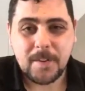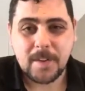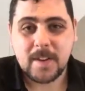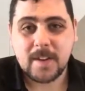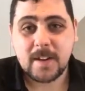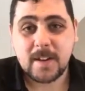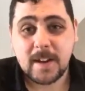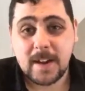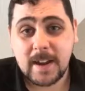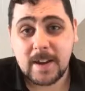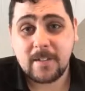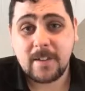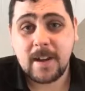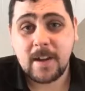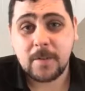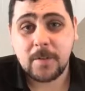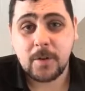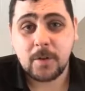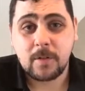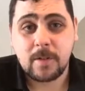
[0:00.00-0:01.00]
clear
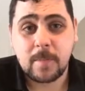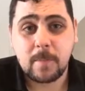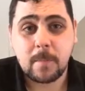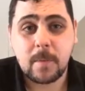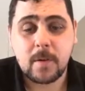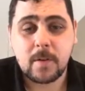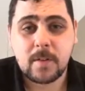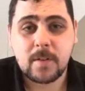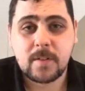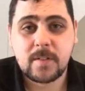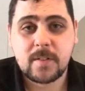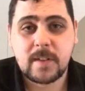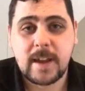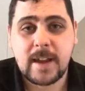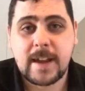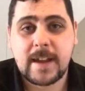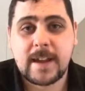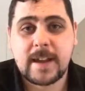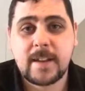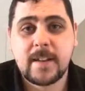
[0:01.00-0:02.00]
out your inbox
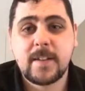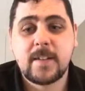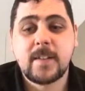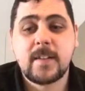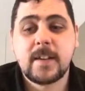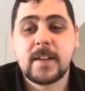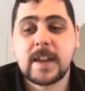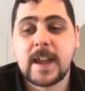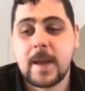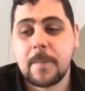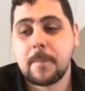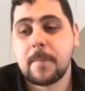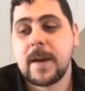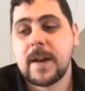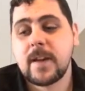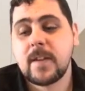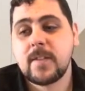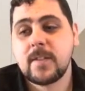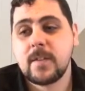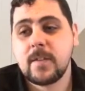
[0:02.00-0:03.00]
and get
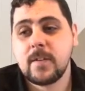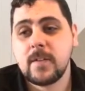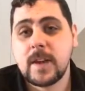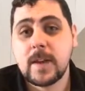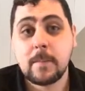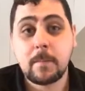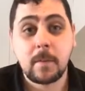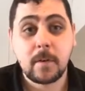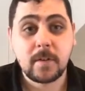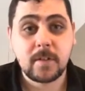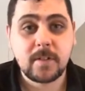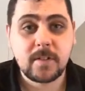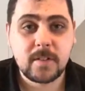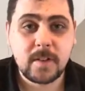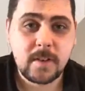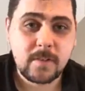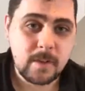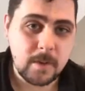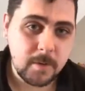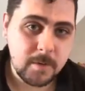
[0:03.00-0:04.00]
back to inbox
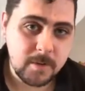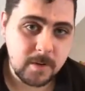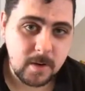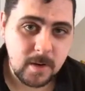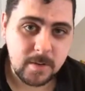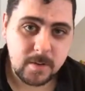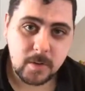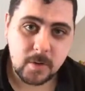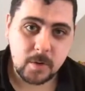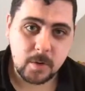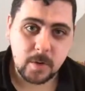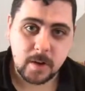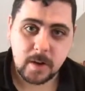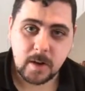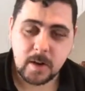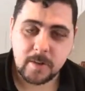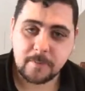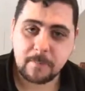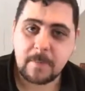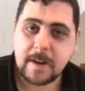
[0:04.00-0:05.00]
zero, as I like to call it.
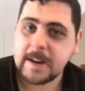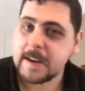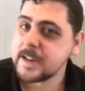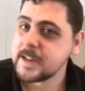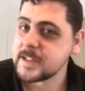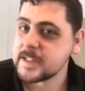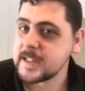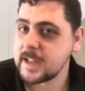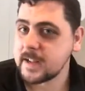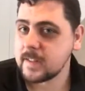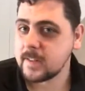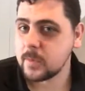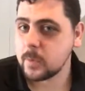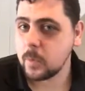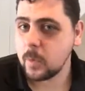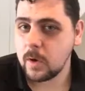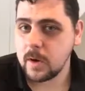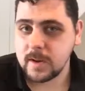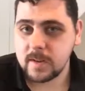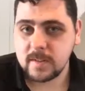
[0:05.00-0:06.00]
I've managed that
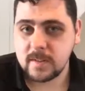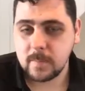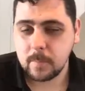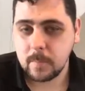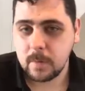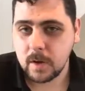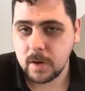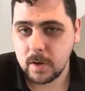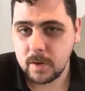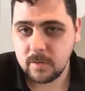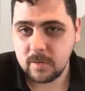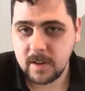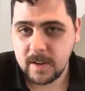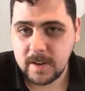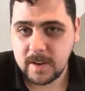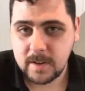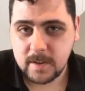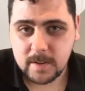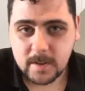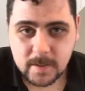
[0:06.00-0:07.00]
twice in my
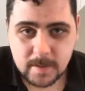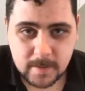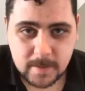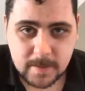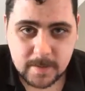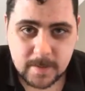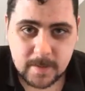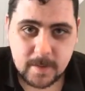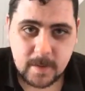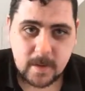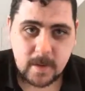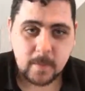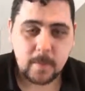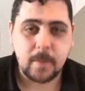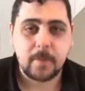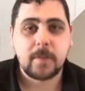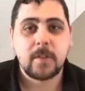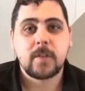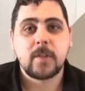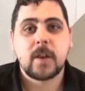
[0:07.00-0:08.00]
career.
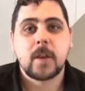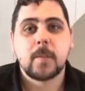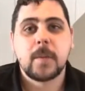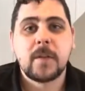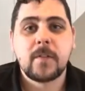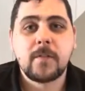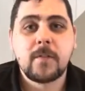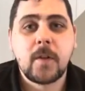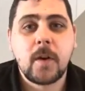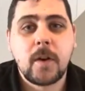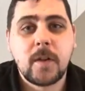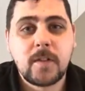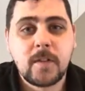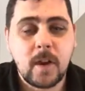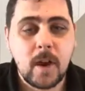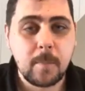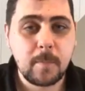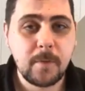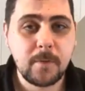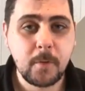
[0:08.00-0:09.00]
Obviously it's going to be a third
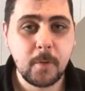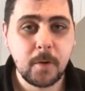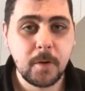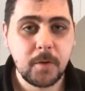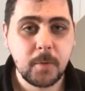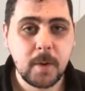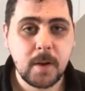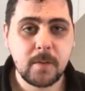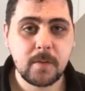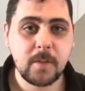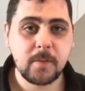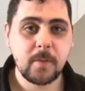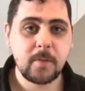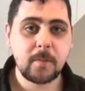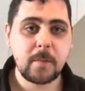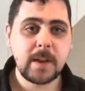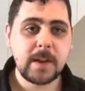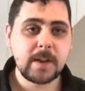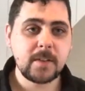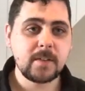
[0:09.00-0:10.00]
time before the 25th of
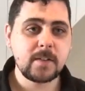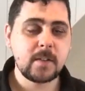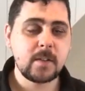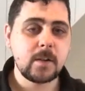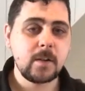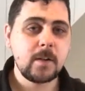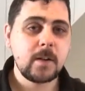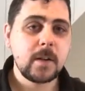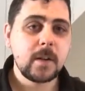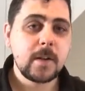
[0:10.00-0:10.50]
May. So